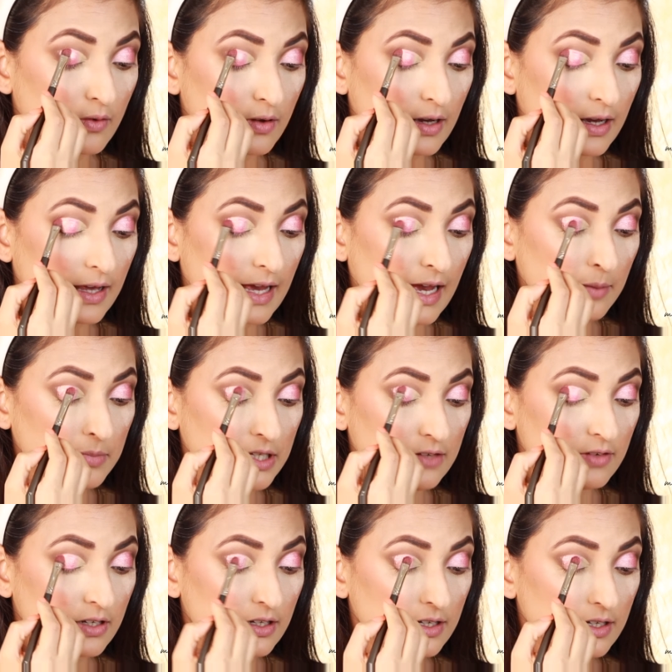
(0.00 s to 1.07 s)
I am
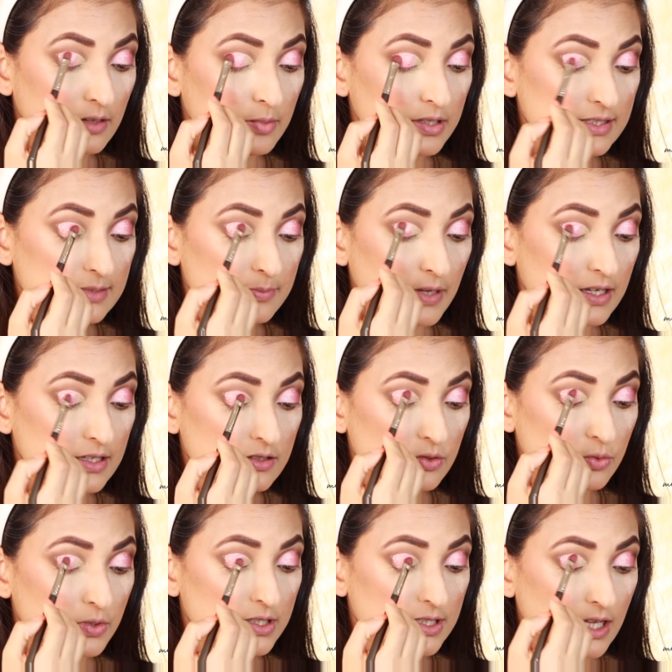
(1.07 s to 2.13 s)
leaving a little bit space
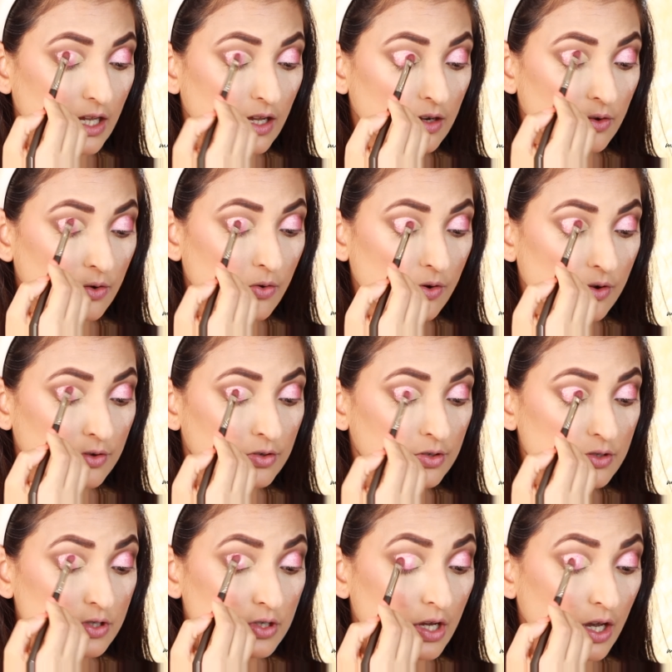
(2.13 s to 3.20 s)
towards the inner
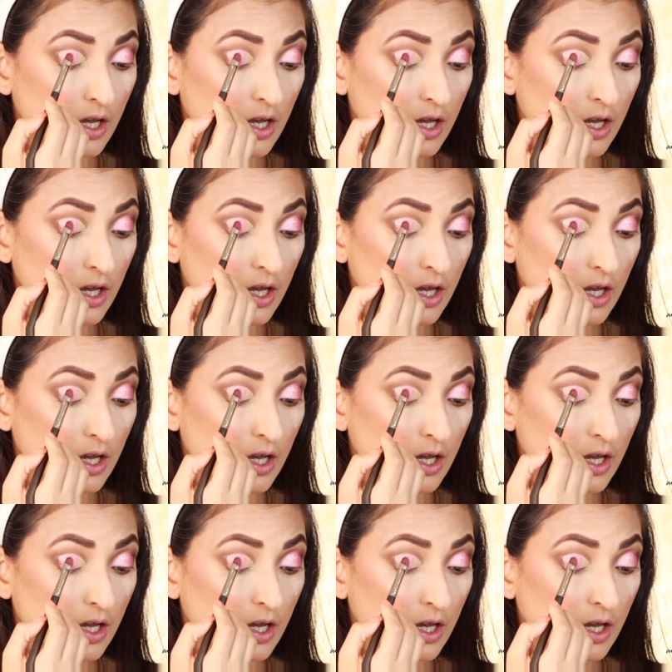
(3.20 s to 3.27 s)
corners,